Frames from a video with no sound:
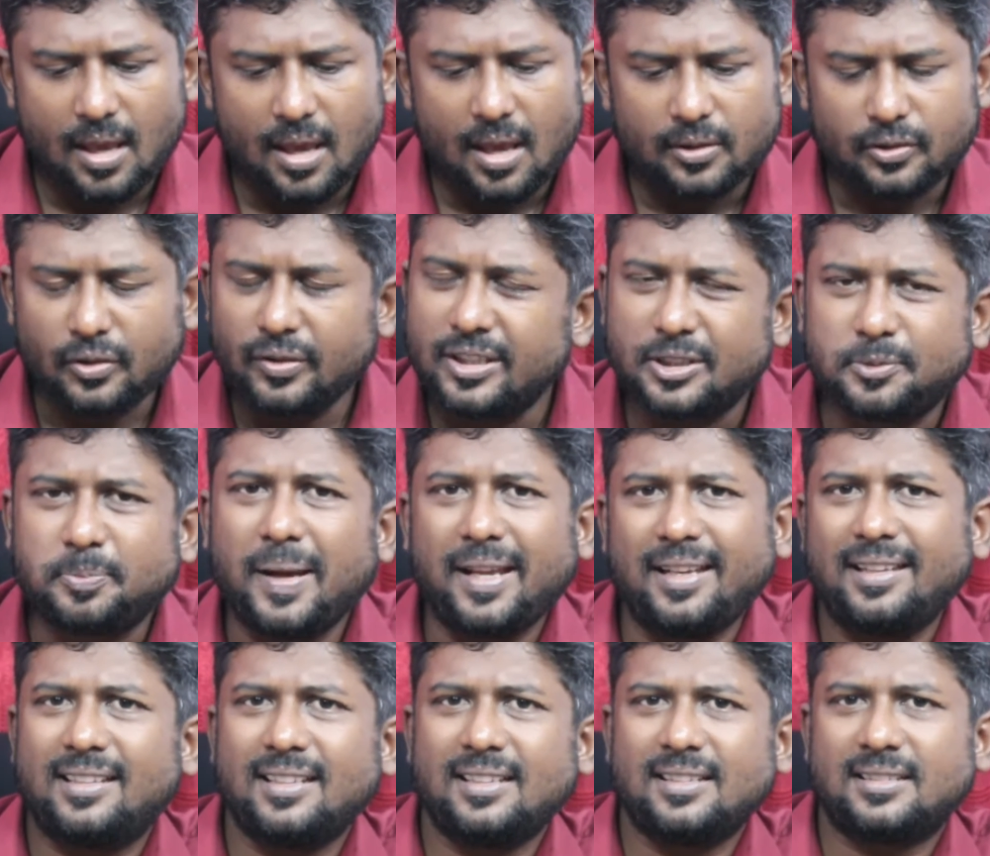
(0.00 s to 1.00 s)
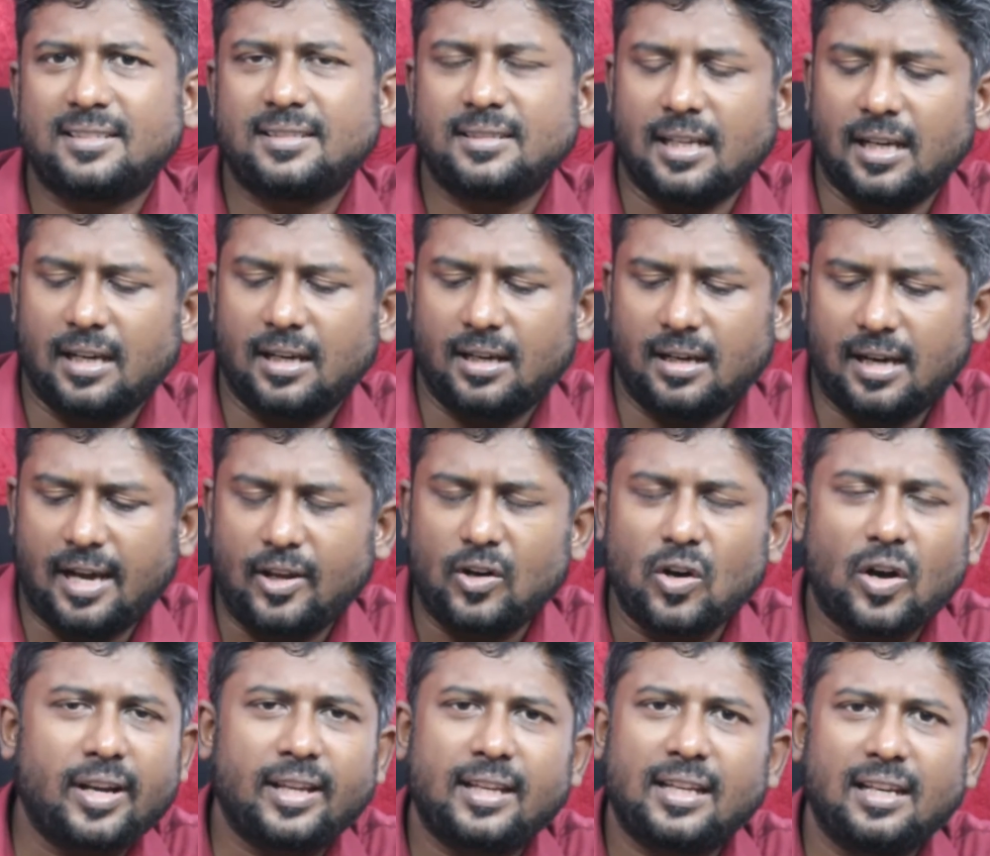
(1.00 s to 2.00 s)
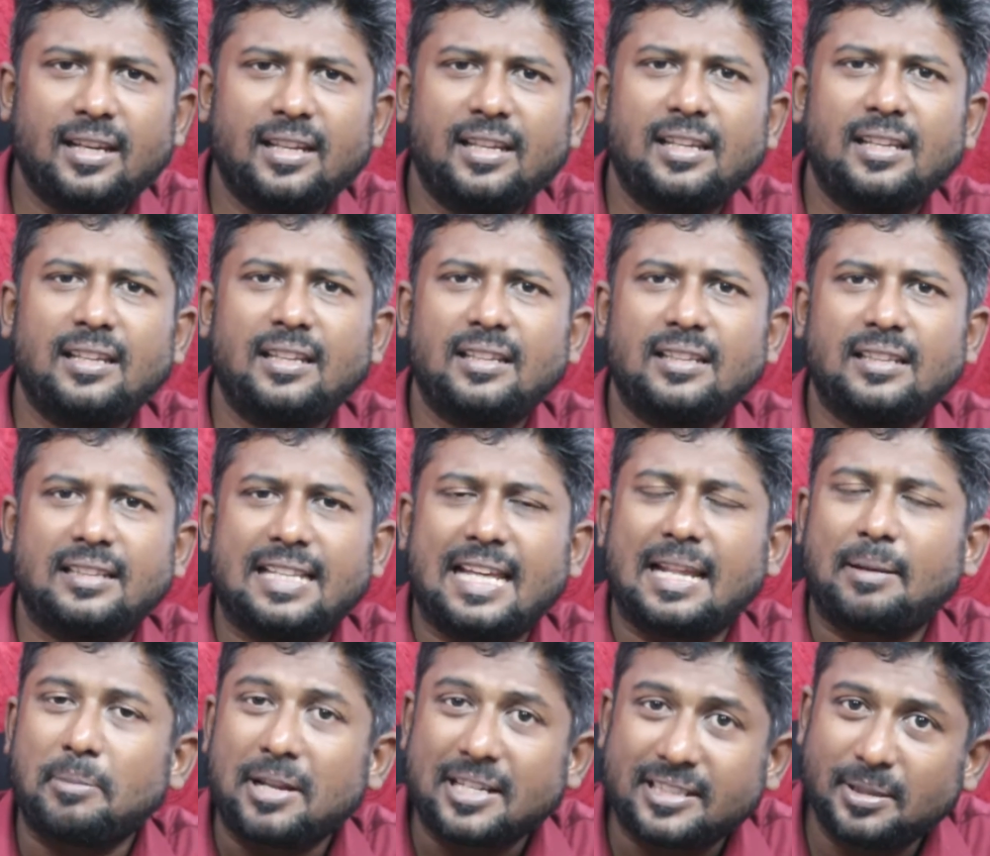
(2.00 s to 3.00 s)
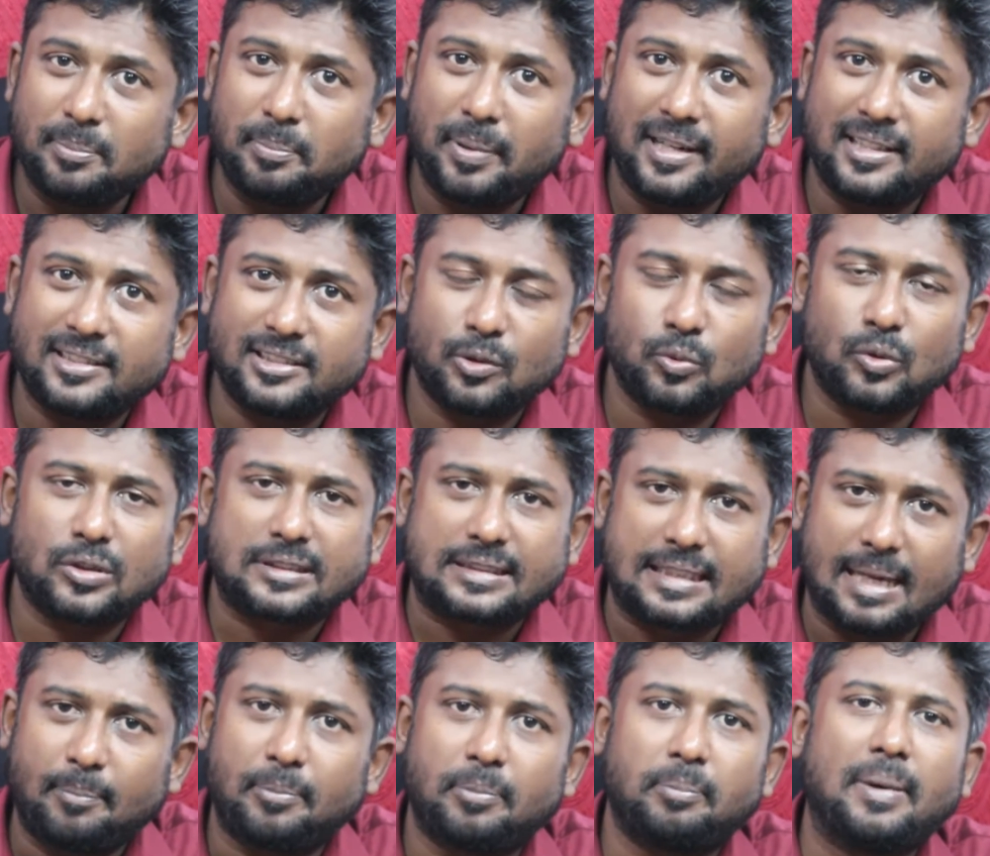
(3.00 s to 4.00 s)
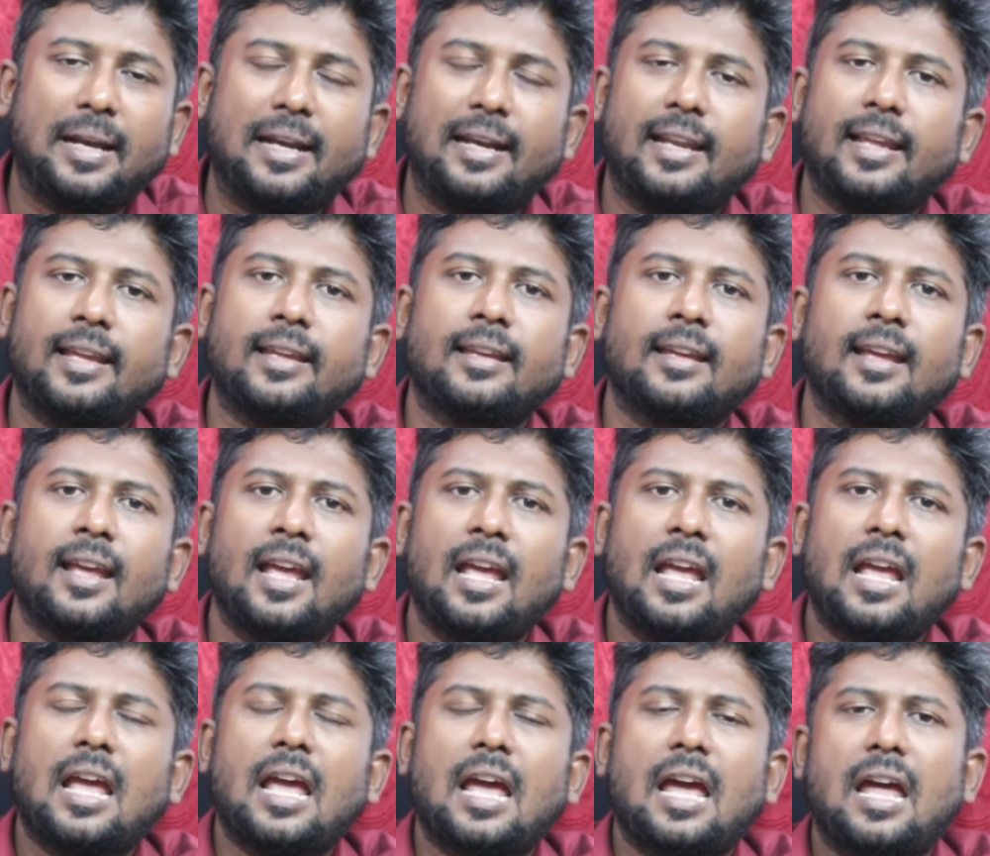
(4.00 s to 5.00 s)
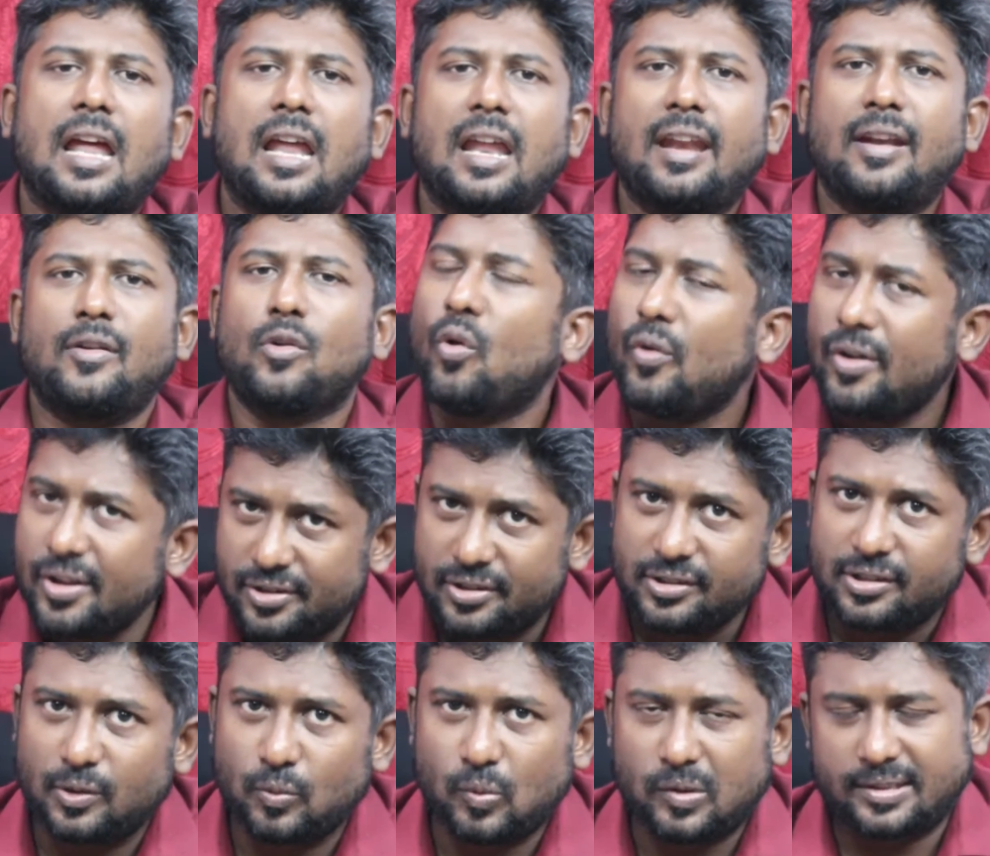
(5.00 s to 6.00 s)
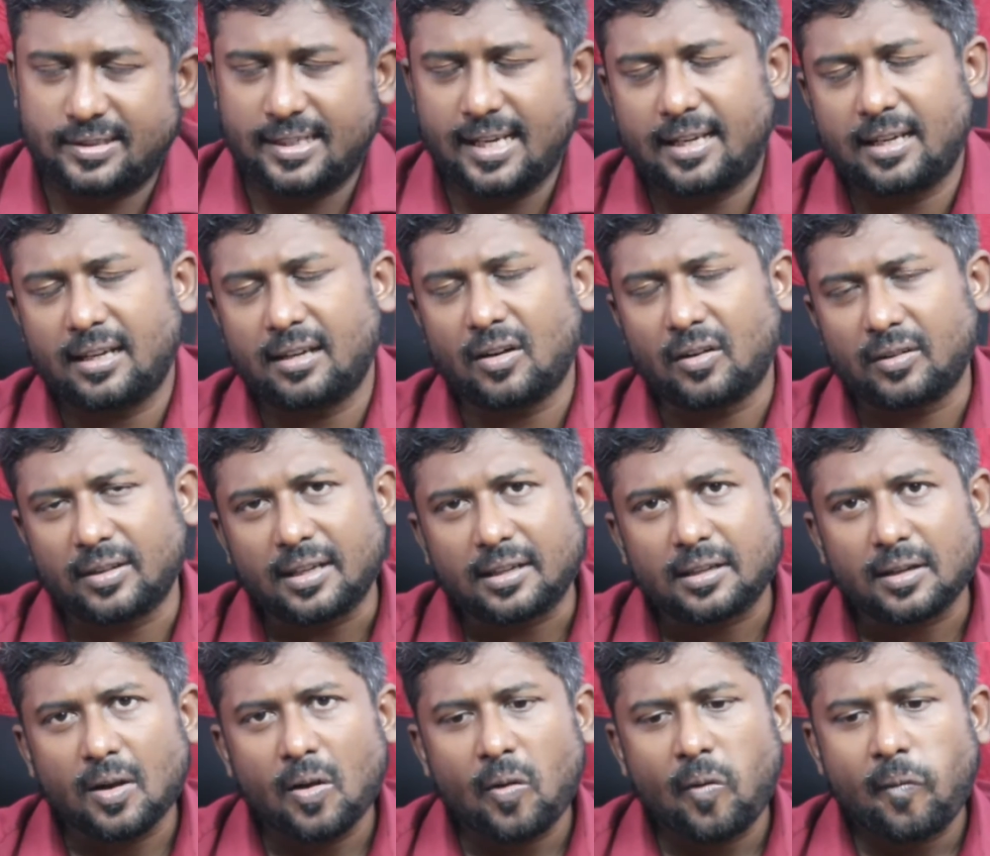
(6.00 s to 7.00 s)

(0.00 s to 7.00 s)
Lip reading: So despite this, ironically, their mercy petition was kept pending and no decision was taken on that.